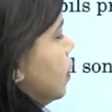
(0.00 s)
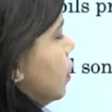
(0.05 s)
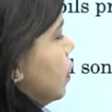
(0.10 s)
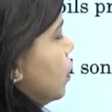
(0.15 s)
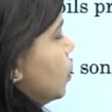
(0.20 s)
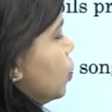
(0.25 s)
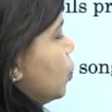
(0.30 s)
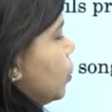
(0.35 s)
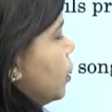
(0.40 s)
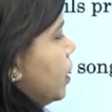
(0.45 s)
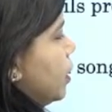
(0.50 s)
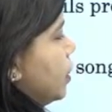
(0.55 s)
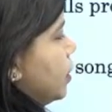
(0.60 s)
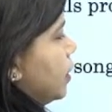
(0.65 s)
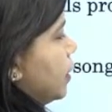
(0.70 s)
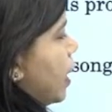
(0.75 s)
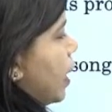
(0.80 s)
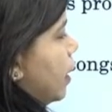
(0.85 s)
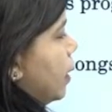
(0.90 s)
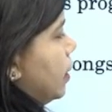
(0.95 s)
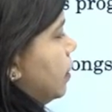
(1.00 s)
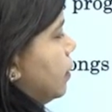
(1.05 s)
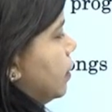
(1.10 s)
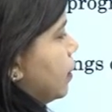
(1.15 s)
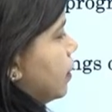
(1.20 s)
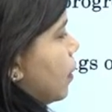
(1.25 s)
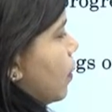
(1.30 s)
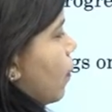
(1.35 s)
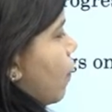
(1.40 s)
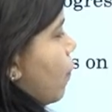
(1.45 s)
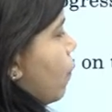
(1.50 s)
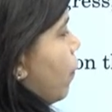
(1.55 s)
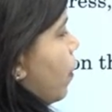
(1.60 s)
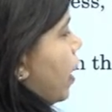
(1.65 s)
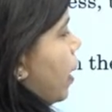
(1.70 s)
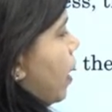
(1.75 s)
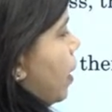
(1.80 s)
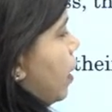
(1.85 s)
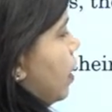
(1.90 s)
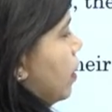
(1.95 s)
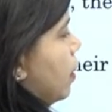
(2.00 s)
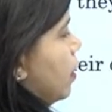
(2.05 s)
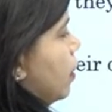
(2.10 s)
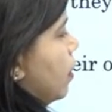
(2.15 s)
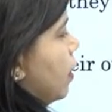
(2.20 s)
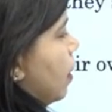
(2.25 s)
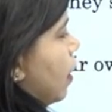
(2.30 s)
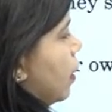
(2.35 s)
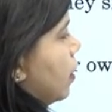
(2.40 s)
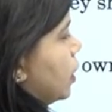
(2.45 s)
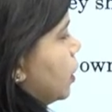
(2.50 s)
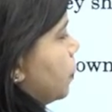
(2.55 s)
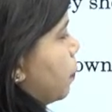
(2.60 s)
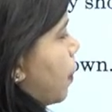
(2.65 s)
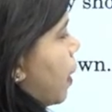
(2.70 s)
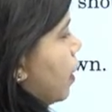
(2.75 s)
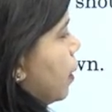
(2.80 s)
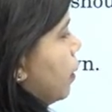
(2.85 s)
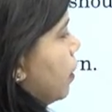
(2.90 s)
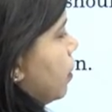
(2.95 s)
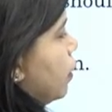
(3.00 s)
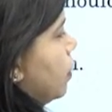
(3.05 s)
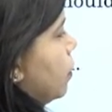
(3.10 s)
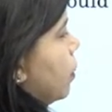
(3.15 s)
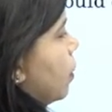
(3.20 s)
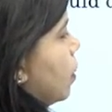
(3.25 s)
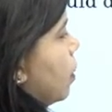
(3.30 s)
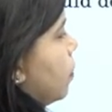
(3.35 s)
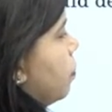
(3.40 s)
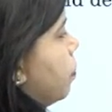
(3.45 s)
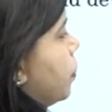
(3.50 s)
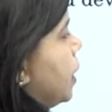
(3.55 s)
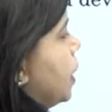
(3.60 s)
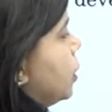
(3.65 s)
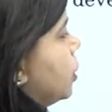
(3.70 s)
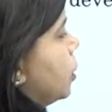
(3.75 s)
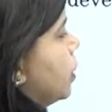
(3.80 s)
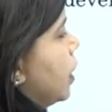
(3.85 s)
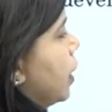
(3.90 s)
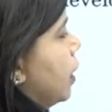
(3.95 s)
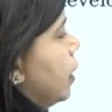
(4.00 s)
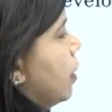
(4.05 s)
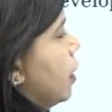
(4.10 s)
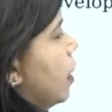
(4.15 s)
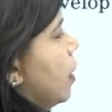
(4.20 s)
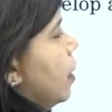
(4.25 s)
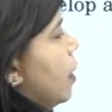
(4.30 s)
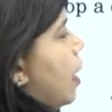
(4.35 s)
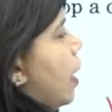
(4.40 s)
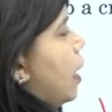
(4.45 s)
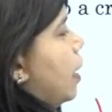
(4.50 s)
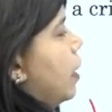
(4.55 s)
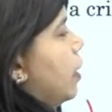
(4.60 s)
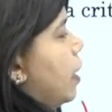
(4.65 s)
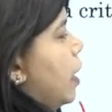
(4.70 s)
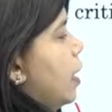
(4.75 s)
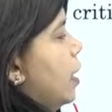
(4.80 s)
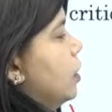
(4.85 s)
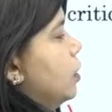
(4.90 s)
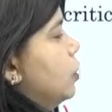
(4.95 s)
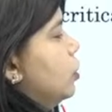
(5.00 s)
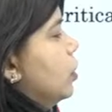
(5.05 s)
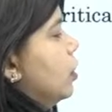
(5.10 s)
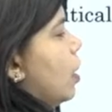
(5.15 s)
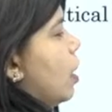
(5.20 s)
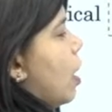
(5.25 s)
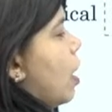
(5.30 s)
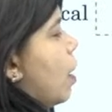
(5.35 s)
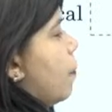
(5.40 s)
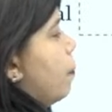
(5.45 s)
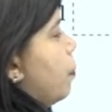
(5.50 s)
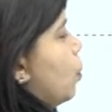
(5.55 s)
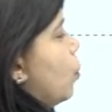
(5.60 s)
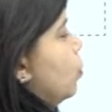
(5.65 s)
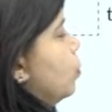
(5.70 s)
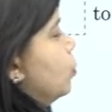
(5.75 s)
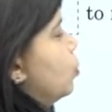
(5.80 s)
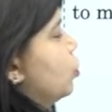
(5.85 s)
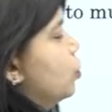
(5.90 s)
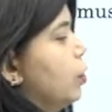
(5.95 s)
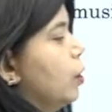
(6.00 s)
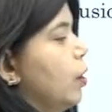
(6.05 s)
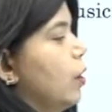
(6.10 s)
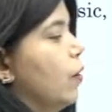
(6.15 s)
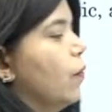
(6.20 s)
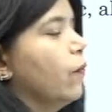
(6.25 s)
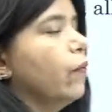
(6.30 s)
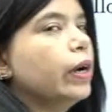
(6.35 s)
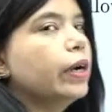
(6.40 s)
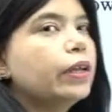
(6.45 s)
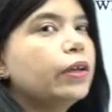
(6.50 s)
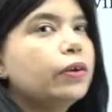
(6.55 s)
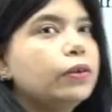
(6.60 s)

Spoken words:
Should it sense, weigh, inspire, appreciate, engage, approach? What do you